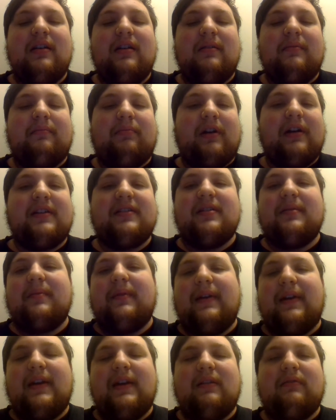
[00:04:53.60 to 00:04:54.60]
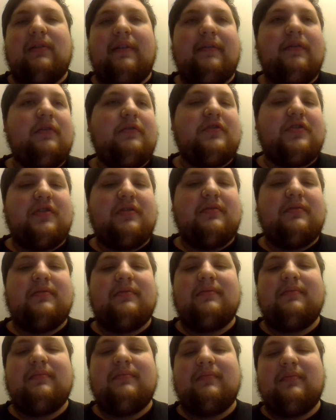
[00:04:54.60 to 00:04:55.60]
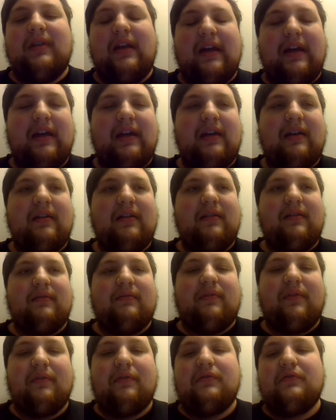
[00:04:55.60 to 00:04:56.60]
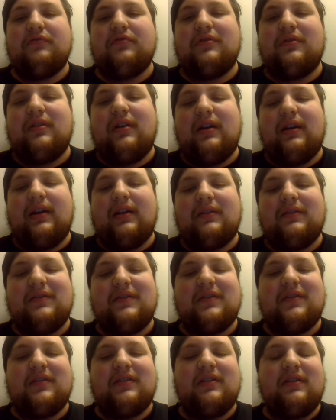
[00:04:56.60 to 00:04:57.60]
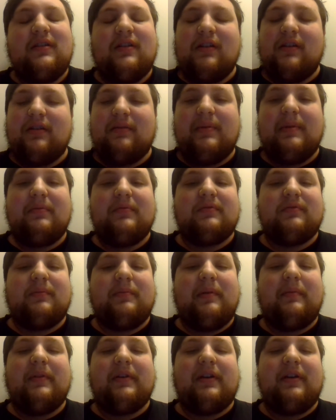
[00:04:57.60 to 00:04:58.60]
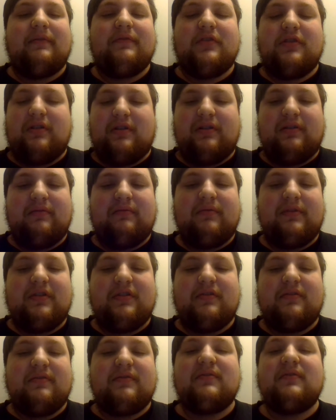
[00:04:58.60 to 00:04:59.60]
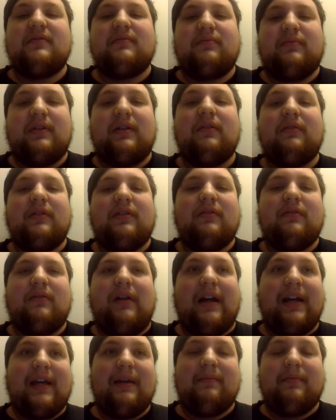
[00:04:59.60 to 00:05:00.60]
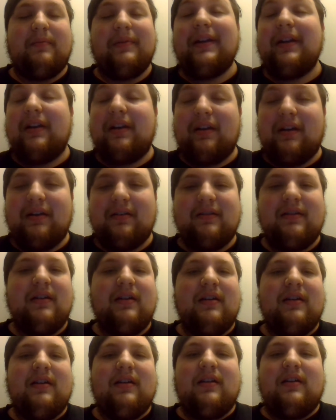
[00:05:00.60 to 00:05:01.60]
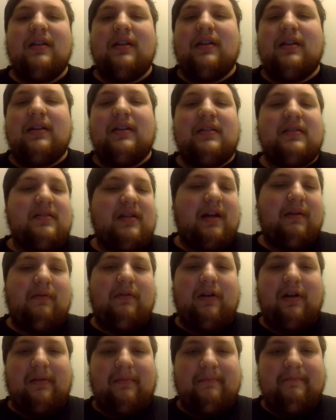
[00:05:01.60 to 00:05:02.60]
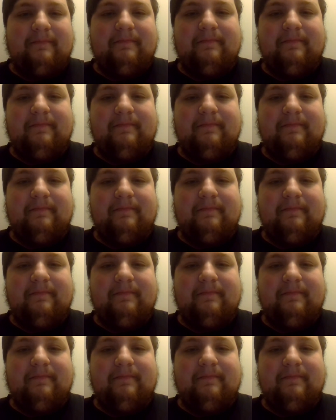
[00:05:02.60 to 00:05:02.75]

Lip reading: breaks up a revolution against the People's Republic of China, which is, we all know, I keep repeating it, is Taiwan.